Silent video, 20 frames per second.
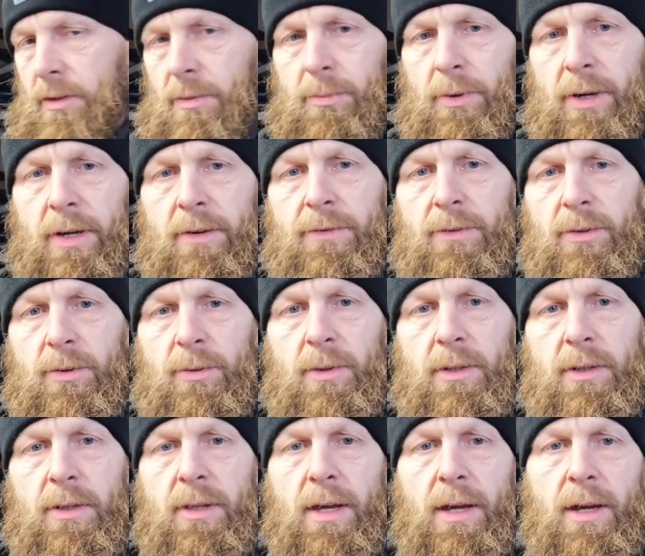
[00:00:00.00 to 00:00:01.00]
on the brake
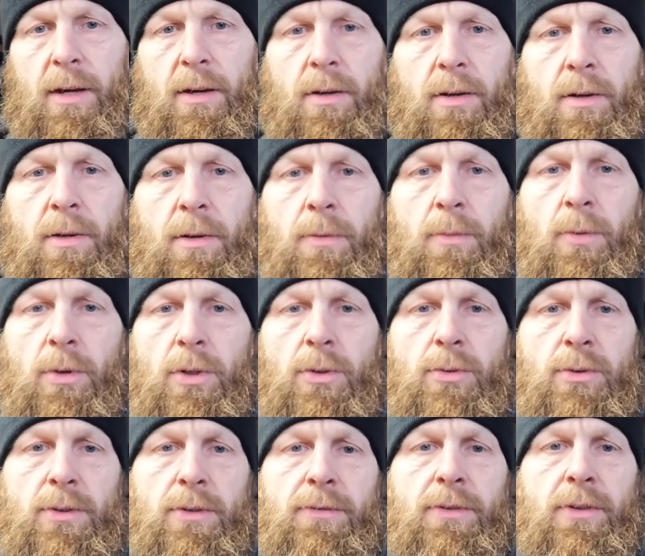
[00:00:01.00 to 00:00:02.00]
fluid that we're
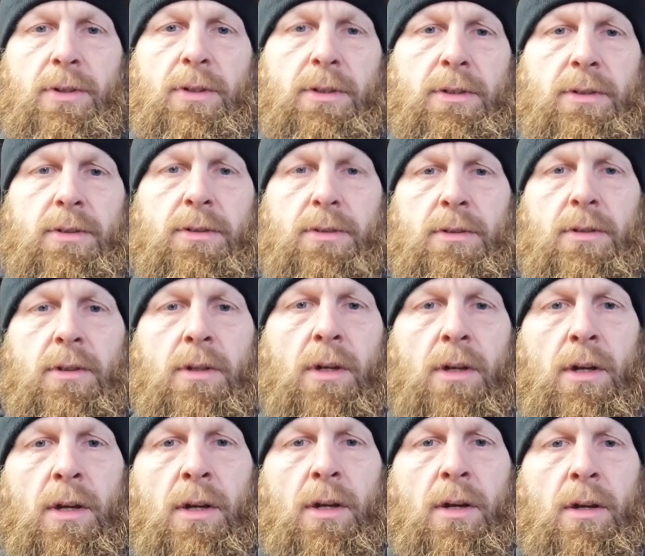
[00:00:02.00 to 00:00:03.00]
using for this
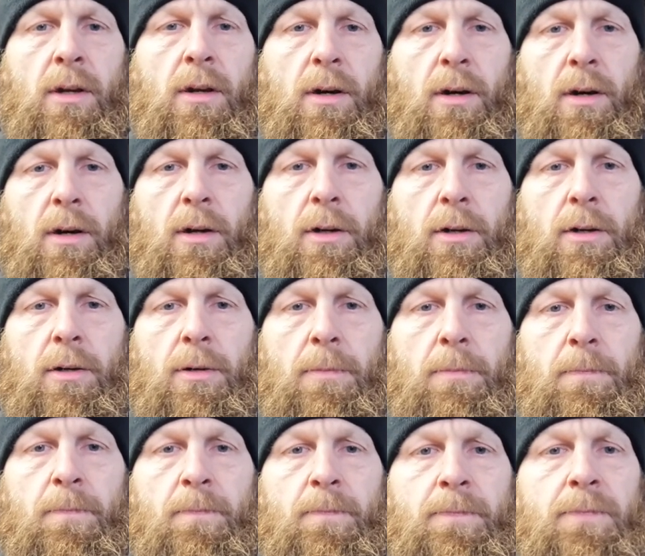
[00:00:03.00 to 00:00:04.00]

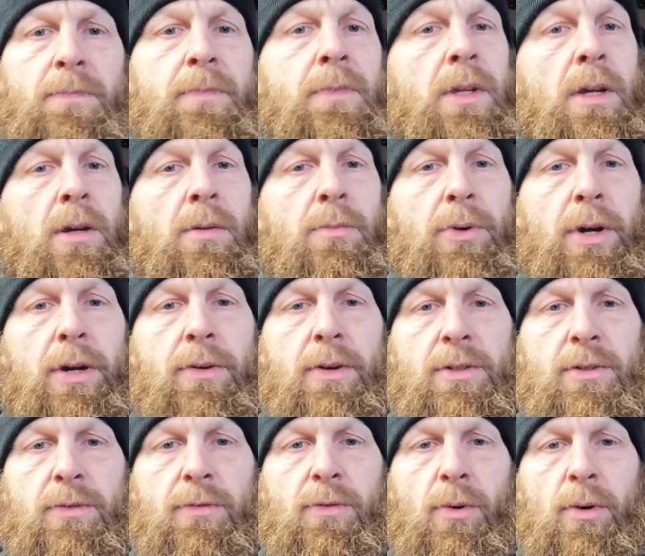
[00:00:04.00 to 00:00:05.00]
um, brake
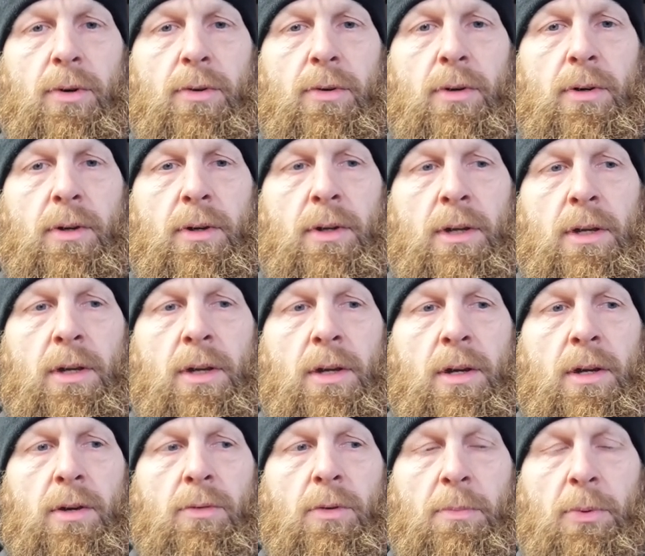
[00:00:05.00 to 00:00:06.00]
reservoir
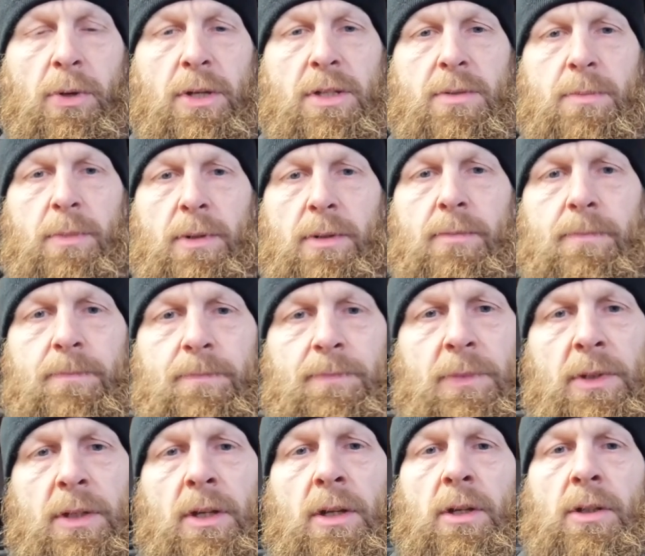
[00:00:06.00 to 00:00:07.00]
replacement.
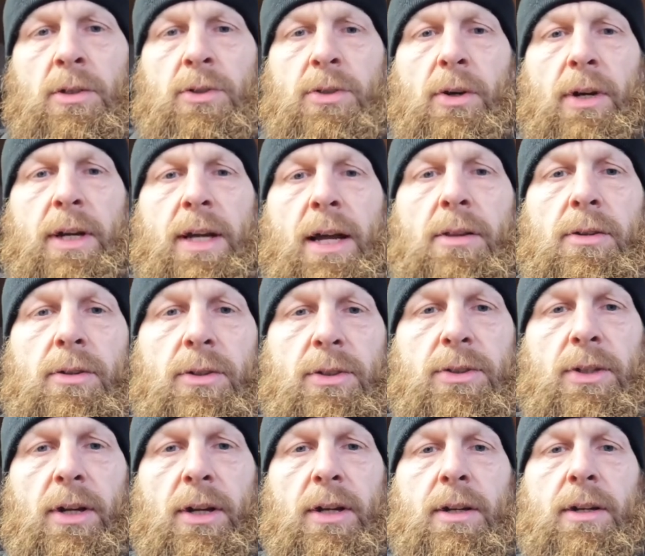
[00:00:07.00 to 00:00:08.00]
So I got a little
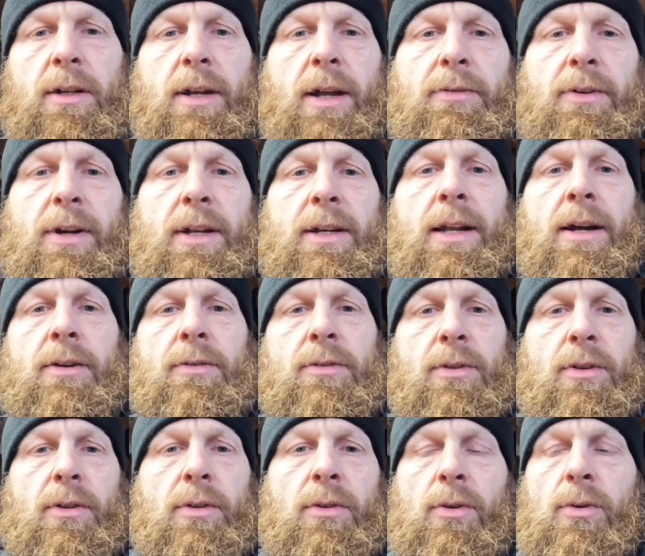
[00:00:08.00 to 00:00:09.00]
excited and I ran down
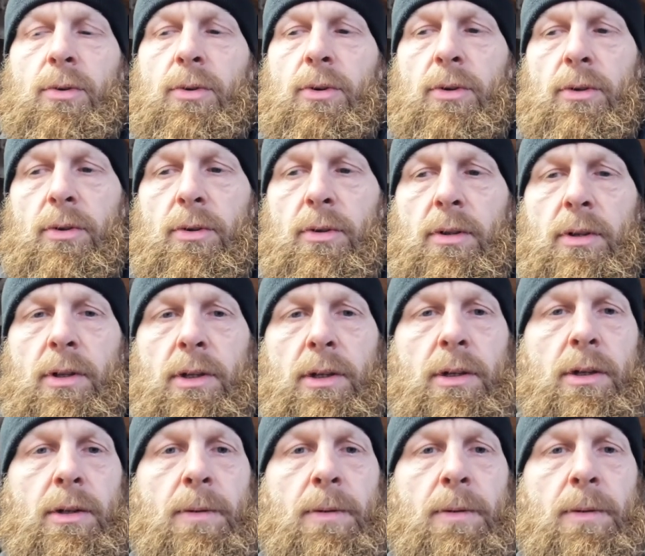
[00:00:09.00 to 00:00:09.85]
to the local